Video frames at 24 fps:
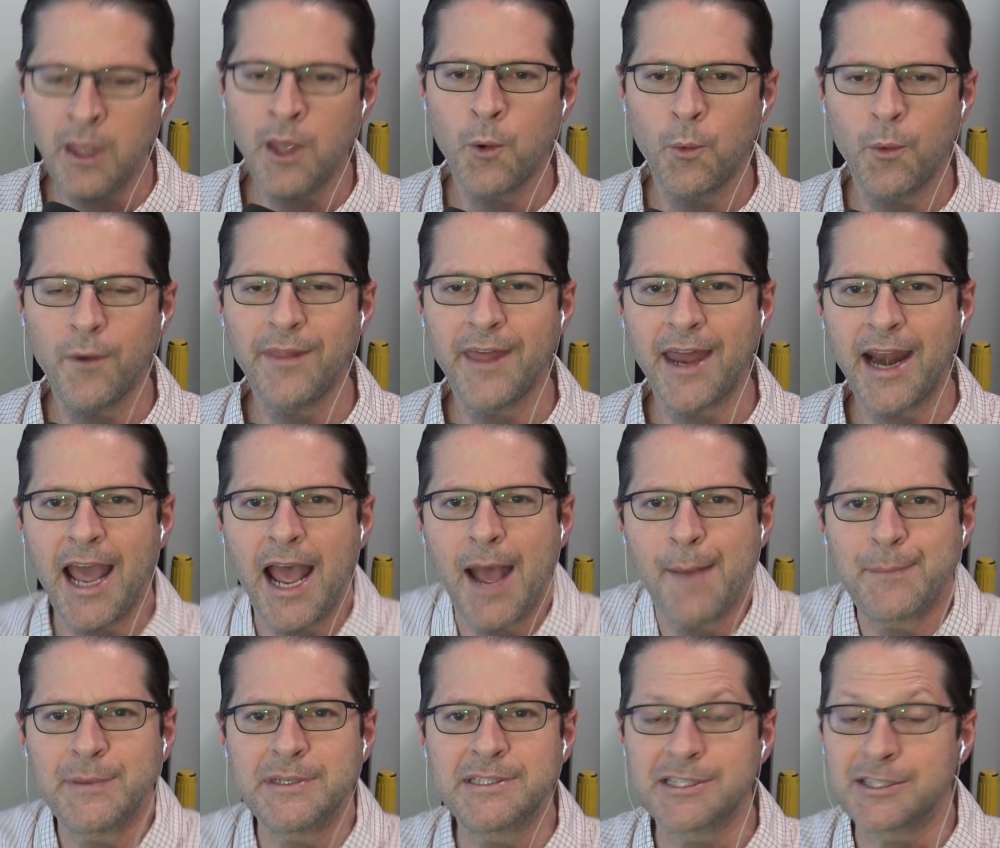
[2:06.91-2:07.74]
When that
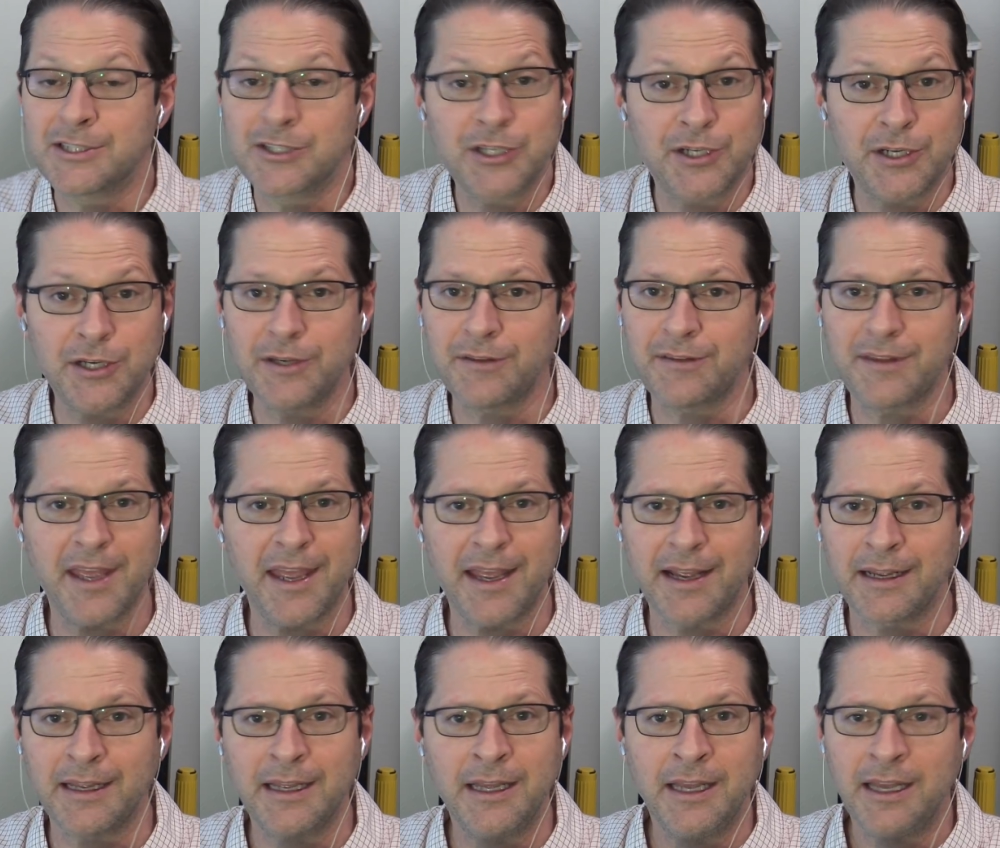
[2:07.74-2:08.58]
happens, it's a good
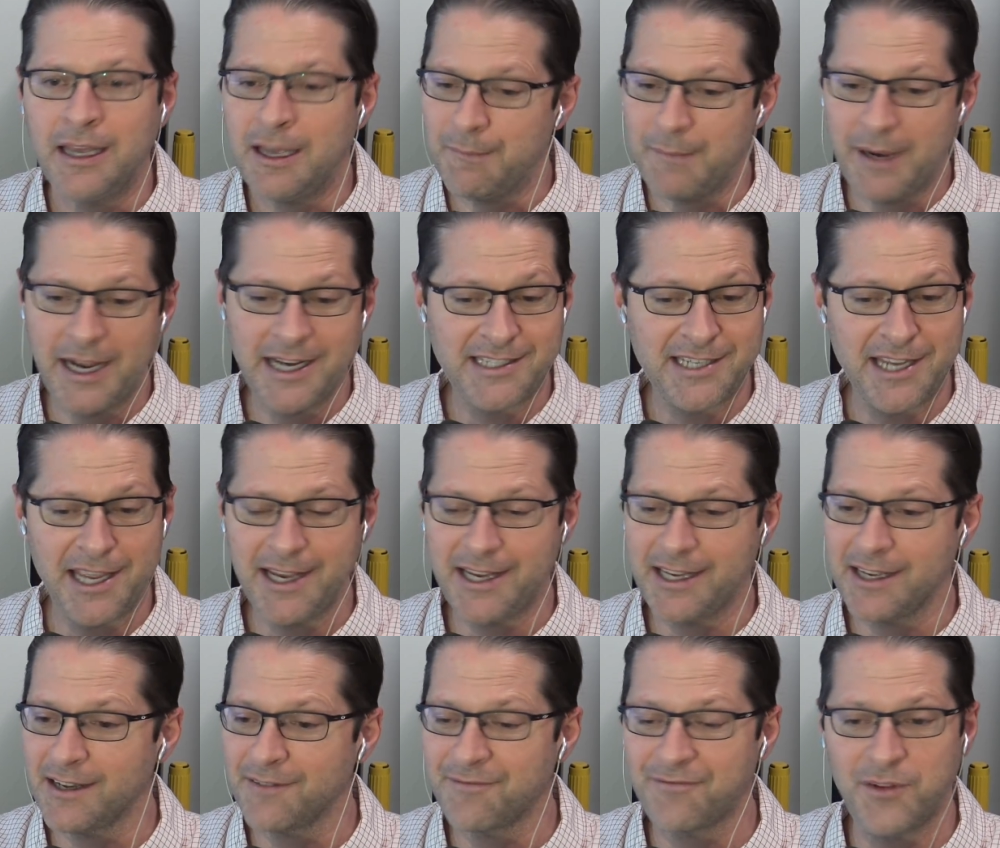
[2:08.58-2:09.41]
thing. It might
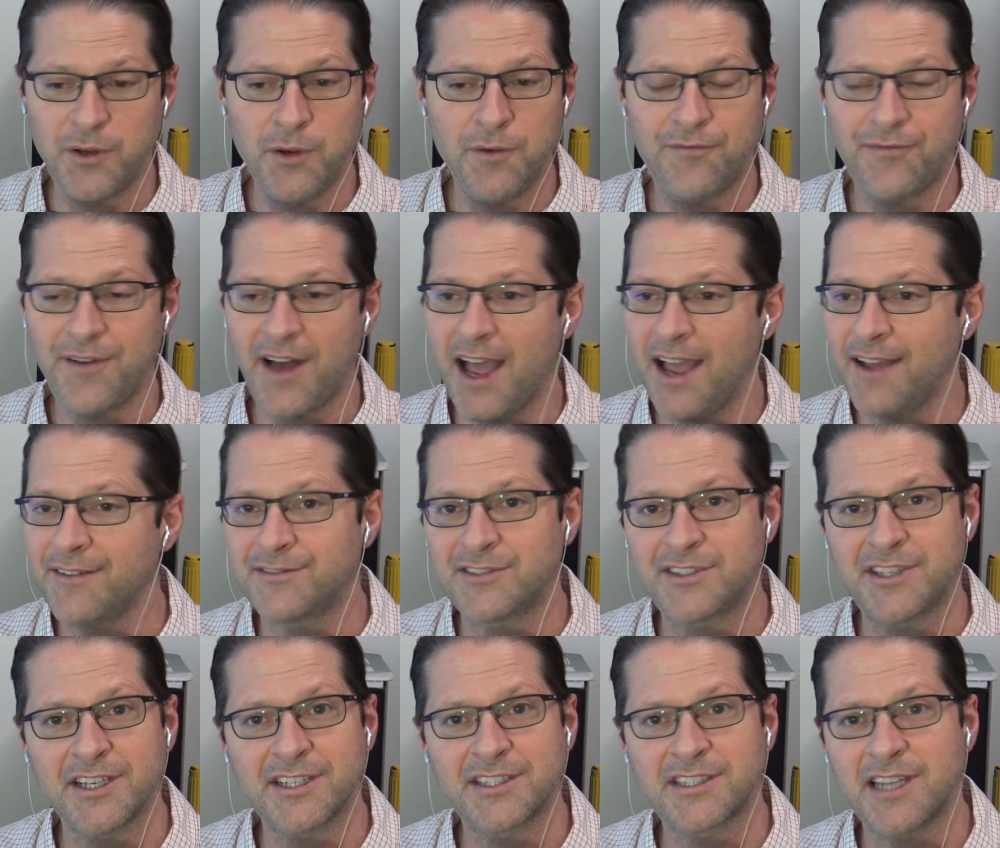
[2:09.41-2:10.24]
take you a few, 5,
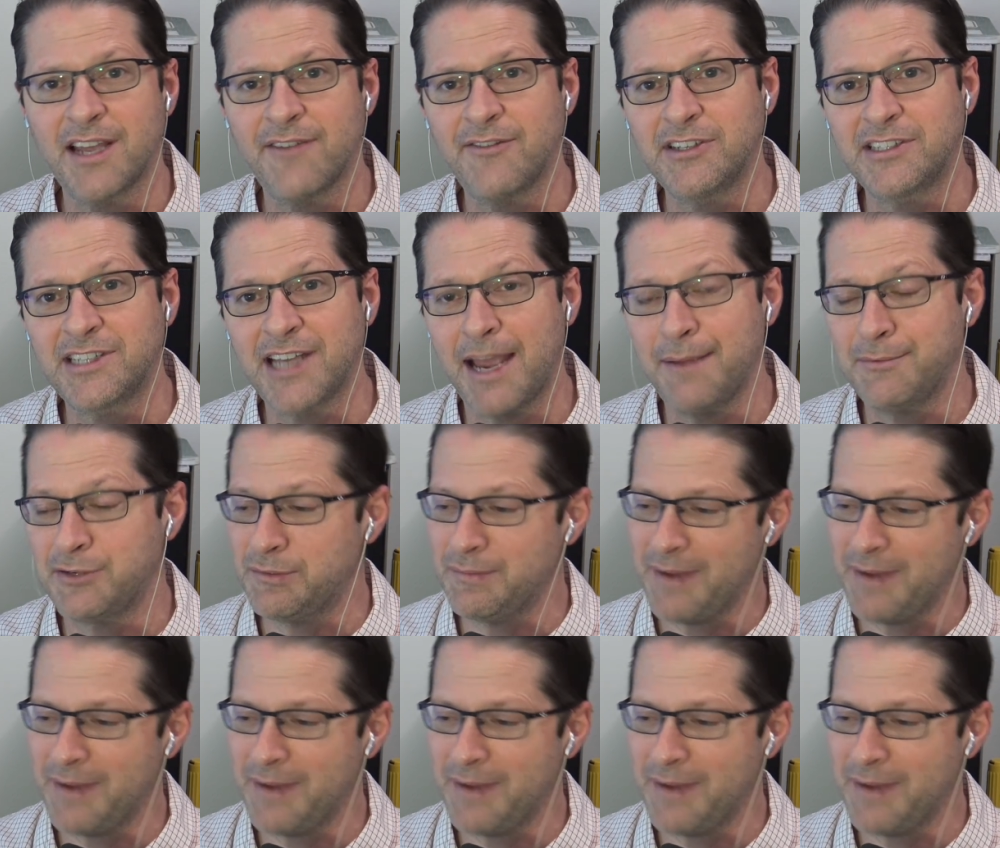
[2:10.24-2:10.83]
6, 7 times.